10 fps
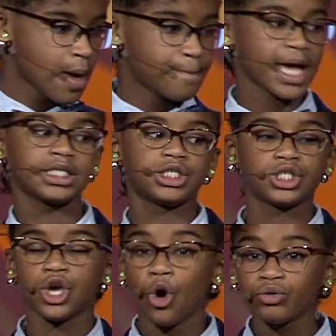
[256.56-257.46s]
Best is
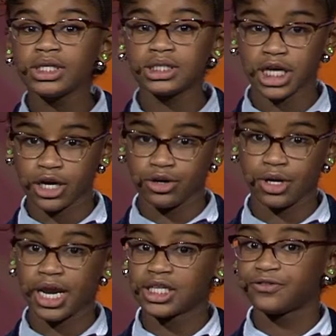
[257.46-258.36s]
the only standard
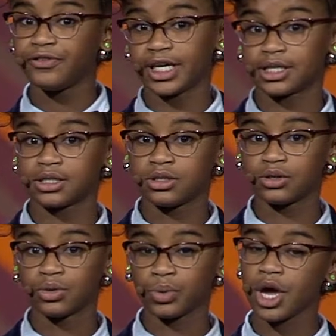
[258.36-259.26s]
and it's fixed.
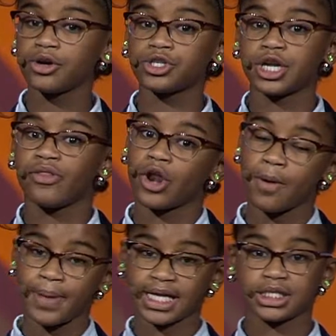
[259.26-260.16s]
We understand that our
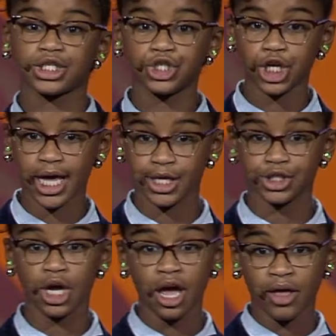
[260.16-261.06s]
best can
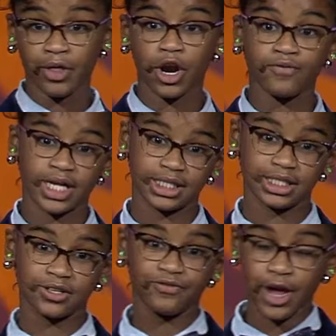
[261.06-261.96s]
change and that our best
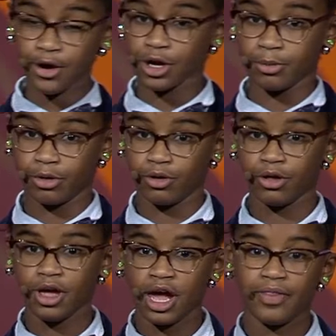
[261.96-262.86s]
is a variable
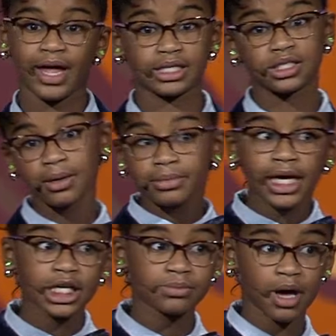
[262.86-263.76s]
and that some
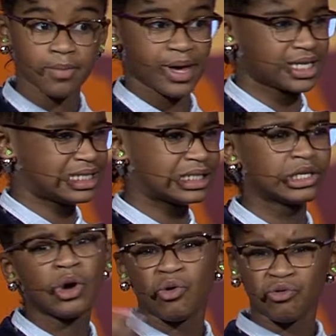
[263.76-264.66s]
days my best is
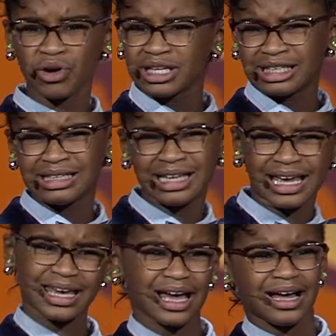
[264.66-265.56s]
really
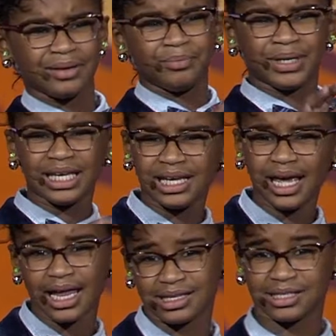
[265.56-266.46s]
like a B
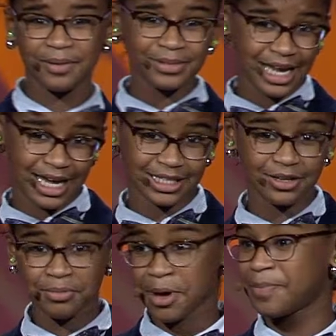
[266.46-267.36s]
and some days
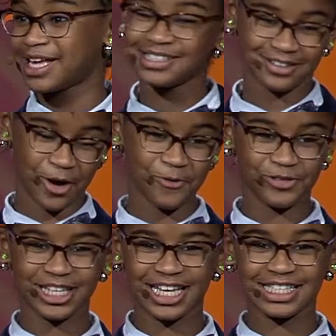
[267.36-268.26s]
my best,
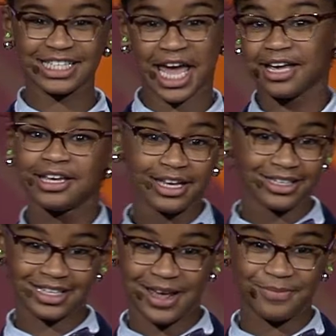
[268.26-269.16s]
hopefully like today,
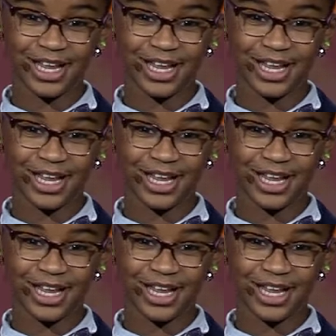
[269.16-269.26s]
is an A+.